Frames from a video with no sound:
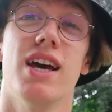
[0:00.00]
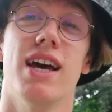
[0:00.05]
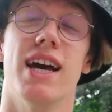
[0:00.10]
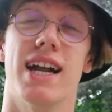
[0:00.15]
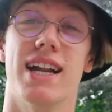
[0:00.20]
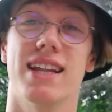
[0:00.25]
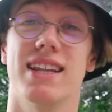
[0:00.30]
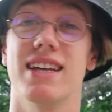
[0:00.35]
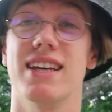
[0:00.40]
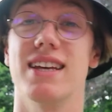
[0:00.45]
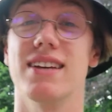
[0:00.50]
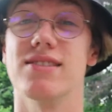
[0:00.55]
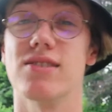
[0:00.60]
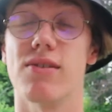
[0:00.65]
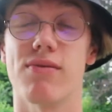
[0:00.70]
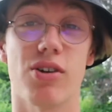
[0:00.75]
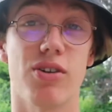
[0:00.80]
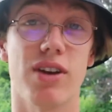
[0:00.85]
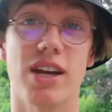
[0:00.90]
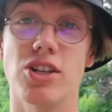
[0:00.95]
And I think he's
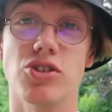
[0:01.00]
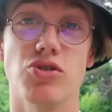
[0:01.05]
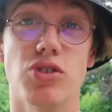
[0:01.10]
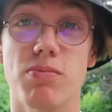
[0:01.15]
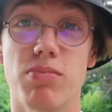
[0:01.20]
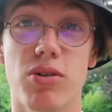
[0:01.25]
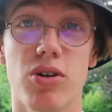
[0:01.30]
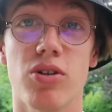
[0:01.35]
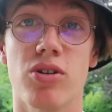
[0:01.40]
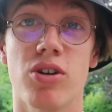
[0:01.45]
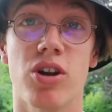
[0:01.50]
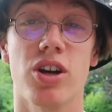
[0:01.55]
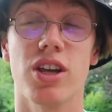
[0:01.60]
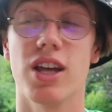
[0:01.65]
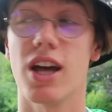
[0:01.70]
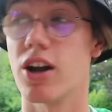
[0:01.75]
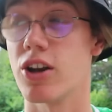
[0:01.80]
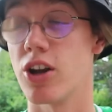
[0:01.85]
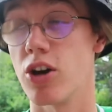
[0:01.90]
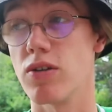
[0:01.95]
very injury prone.
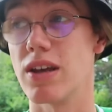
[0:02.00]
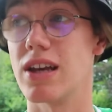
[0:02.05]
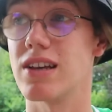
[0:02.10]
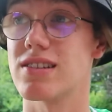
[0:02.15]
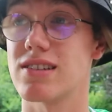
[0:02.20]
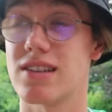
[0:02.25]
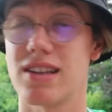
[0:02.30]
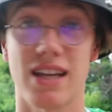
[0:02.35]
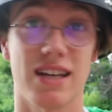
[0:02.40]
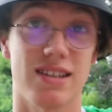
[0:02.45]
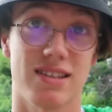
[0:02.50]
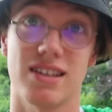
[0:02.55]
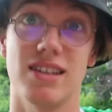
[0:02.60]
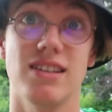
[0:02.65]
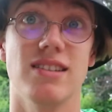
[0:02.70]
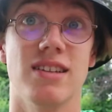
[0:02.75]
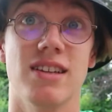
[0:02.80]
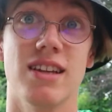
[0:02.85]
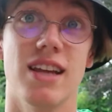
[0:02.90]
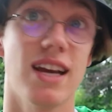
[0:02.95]
I know, yes, last
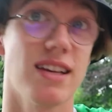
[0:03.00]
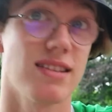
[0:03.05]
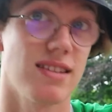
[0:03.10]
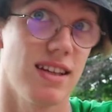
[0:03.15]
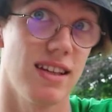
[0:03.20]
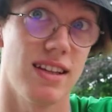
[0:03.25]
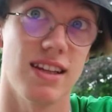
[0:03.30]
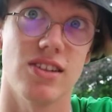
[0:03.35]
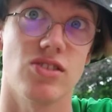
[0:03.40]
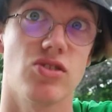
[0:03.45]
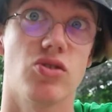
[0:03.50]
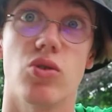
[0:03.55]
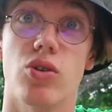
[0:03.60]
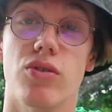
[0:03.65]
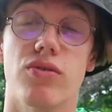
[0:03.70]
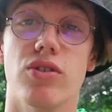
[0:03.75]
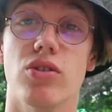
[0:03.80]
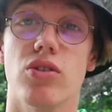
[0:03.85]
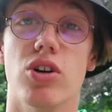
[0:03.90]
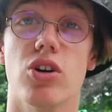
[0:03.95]
season, yes, he did score a
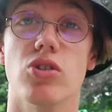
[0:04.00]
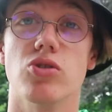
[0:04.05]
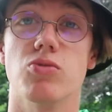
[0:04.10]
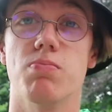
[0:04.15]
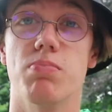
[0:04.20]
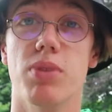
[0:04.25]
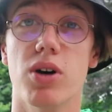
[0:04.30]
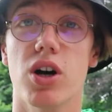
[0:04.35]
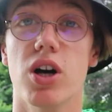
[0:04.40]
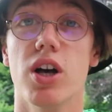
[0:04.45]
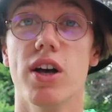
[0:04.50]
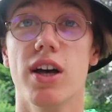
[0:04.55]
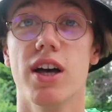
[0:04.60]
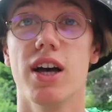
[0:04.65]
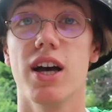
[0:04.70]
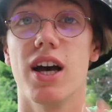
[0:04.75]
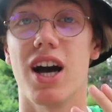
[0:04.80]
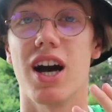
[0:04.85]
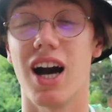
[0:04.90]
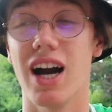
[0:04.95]
few goals, but
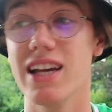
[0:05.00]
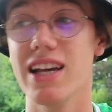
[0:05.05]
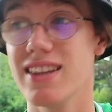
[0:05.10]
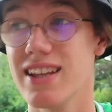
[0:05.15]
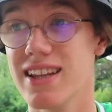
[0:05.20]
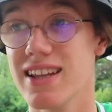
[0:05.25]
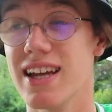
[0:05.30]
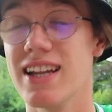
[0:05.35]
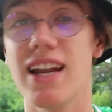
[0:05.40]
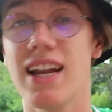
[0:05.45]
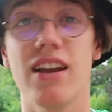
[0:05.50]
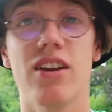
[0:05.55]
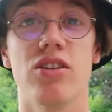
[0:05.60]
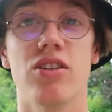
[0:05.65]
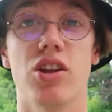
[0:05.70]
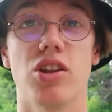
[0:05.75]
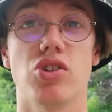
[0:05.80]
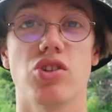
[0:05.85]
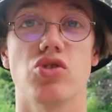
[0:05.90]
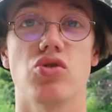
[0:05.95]
I think they need
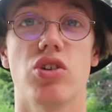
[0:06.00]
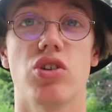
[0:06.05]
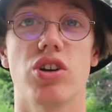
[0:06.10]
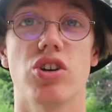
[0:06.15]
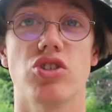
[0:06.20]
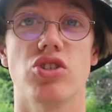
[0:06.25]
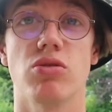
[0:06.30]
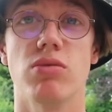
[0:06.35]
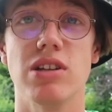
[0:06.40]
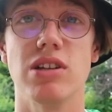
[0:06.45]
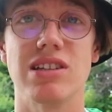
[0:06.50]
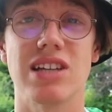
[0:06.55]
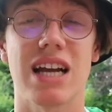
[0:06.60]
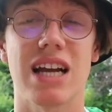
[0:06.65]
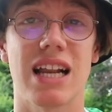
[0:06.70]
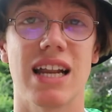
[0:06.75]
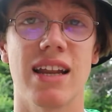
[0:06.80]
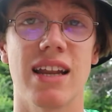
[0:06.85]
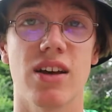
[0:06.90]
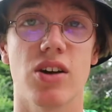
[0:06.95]
another striker, somebody who's
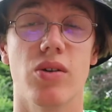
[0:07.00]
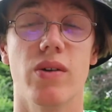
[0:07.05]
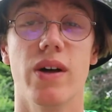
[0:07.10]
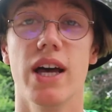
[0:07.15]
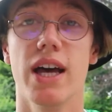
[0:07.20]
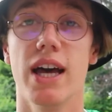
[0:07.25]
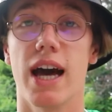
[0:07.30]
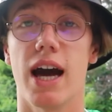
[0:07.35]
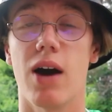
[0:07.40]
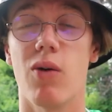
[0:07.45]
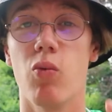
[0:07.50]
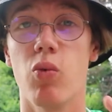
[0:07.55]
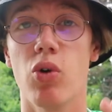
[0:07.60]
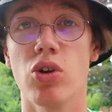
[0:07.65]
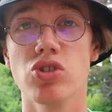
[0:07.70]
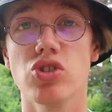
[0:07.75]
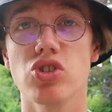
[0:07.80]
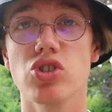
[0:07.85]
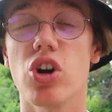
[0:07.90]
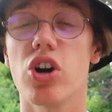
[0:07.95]
clinical. And
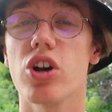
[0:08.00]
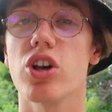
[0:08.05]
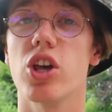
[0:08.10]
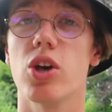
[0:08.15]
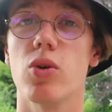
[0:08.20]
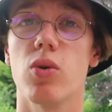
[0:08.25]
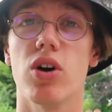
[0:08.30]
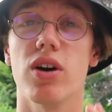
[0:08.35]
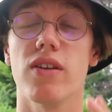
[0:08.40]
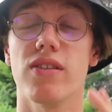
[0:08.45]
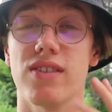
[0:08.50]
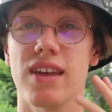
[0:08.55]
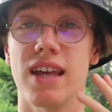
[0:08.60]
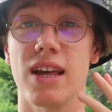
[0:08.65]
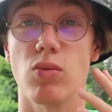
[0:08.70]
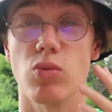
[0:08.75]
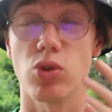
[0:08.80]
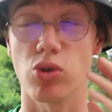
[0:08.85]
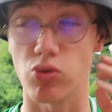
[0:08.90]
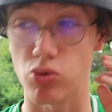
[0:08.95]
one striker who I
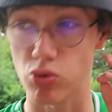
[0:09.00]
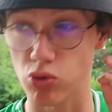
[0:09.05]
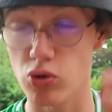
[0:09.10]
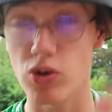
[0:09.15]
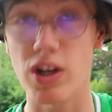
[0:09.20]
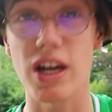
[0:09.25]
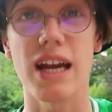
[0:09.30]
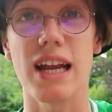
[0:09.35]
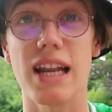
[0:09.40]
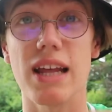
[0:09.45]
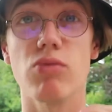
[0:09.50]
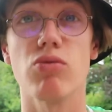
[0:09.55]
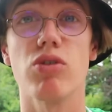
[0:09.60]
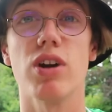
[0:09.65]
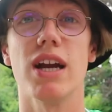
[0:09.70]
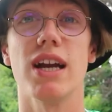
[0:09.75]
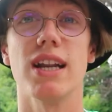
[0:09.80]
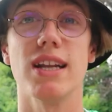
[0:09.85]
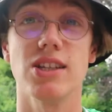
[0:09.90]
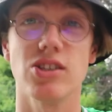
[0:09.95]
think would really,
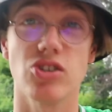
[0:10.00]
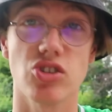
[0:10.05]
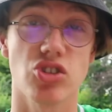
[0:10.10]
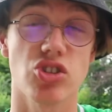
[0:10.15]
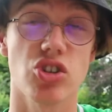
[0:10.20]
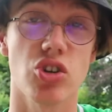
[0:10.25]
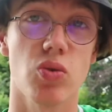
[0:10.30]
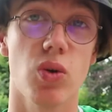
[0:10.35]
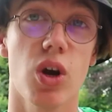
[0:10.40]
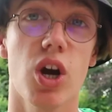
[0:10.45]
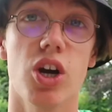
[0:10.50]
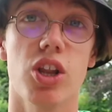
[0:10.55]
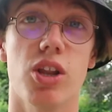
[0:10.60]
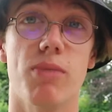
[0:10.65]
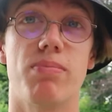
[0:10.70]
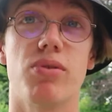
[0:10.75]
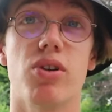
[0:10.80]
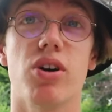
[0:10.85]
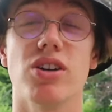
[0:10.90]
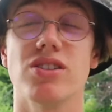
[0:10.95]
really suit the
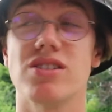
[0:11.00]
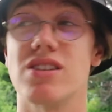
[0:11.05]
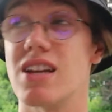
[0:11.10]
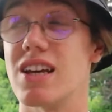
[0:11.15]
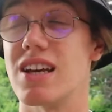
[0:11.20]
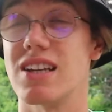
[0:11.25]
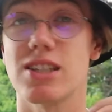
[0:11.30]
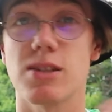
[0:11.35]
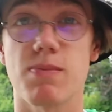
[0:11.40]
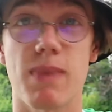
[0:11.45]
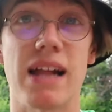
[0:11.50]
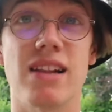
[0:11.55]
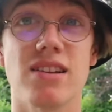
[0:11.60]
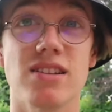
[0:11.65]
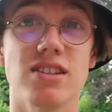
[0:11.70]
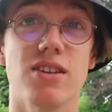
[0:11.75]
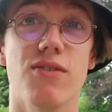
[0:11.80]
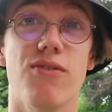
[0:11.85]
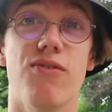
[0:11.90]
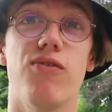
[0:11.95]
Brighton
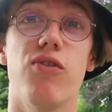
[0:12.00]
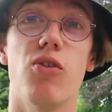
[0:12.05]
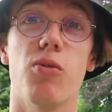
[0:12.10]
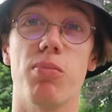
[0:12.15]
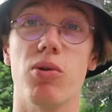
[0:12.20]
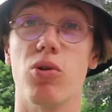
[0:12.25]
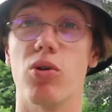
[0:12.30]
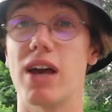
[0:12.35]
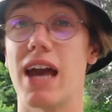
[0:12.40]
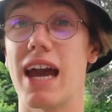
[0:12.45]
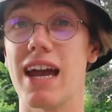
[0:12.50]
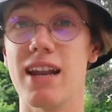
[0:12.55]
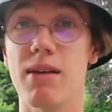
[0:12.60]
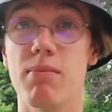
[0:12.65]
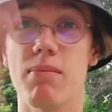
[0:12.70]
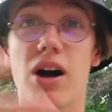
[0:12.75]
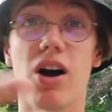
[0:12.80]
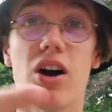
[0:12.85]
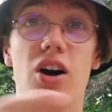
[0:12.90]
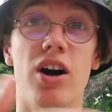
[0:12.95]
expansive football, getting in
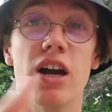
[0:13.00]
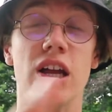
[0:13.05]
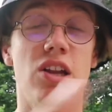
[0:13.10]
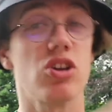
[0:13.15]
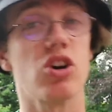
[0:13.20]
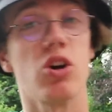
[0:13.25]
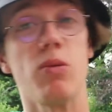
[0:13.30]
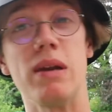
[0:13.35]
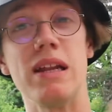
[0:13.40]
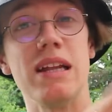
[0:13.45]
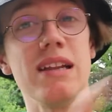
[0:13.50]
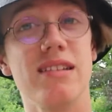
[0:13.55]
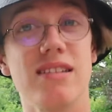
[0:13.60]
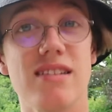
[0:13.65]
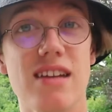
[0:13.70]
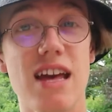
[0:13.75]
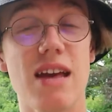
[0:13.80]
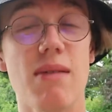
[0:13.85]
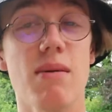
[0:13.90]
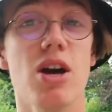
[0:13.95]
behind, coming in
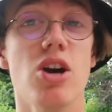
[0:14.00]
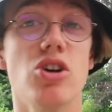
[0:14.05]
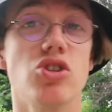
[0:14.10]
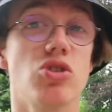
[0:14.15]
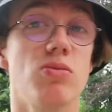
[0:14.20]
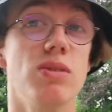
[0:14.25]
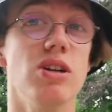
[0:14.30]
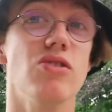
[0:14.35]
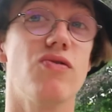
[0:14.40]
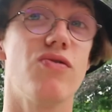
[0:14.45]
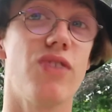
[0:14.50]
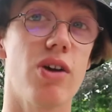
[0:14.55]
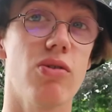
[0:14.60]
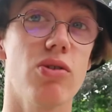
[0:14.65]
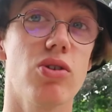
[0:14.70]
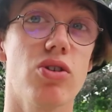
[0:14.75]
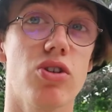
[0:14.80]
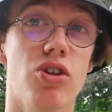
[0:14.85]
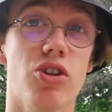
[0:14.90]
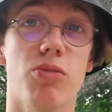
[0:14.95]
deep, somebody who's very
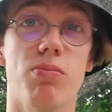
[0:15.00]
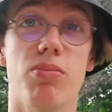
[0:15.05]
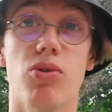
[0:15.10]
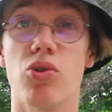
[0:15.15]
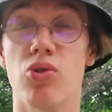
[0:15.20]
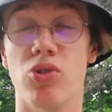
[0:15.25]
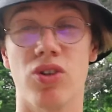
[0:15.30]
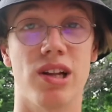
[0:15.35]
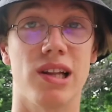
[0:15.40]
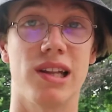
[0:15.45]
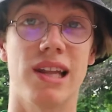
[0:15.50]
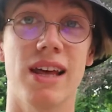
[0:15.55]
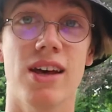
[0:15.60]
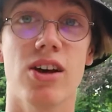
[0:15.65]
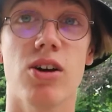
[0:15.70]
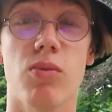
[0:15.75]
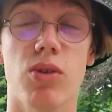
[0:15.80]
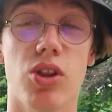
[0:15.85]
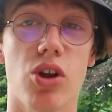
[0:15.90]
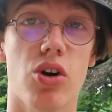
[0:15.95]
good on the ball and can link
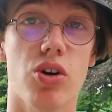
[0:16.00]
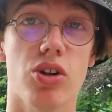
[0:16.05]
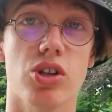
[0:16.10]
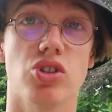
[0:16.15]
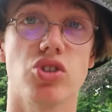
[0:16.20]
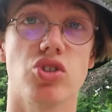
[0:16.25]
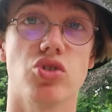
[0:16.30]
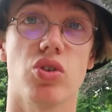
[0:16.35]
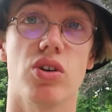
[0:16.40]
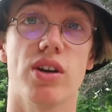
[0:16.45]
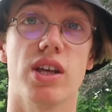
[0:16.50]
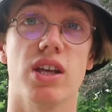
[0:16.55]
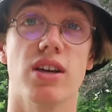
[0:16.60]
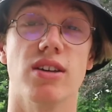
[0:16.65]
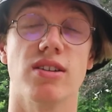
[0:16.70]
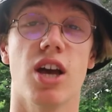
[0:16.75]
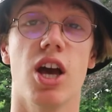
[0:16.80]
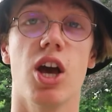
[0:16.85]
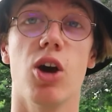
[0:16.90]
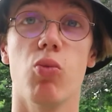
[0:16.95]
up with other
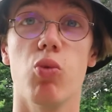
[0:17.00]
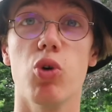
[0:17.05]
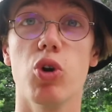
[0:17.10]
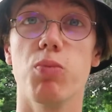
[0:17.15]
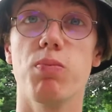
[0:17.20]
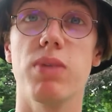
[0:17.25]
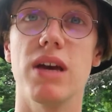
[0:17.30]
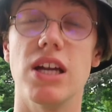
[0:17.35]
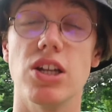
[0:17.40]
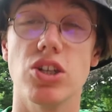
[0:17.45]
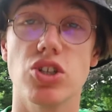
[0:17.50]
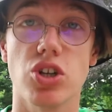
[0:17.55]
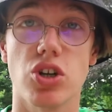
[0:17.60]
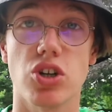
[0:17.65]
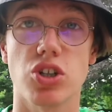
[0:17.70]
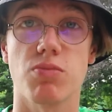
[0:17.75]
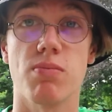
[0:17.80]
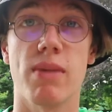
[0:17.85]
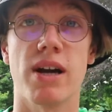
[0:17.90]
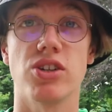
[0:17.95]
strikers, would be
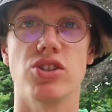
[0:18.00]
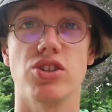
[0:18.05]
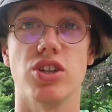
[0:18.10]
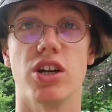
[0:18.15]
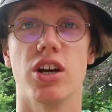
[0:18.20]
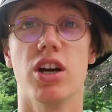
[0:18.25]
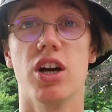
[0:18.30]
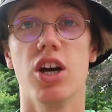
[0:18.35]
Josh Maja.